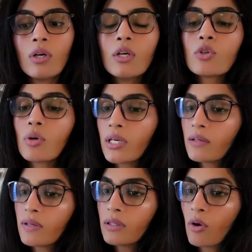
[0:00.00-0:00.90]
So
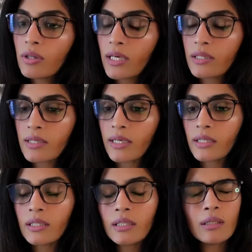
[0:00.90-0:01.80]
anyway, all that
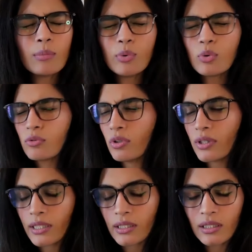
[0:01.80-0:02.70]
aside, beautiful
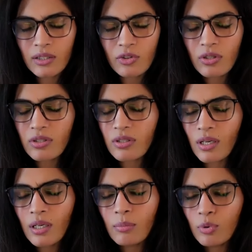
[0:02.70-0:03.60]
writing, just
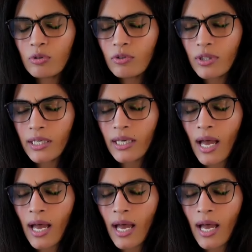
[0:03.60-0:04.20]
beautiful writing.